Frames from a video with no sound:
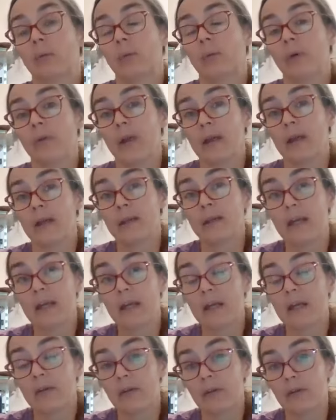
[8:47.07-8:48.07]
will they
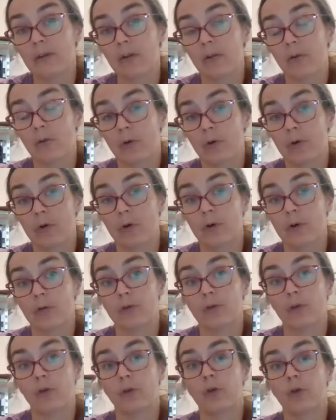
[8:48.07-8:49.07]
need in order
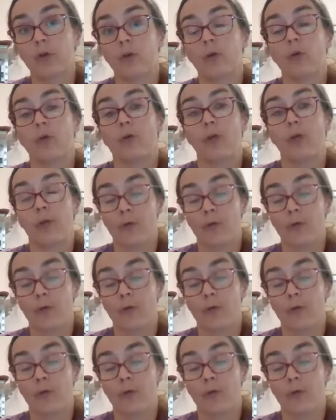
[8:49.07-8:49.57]
to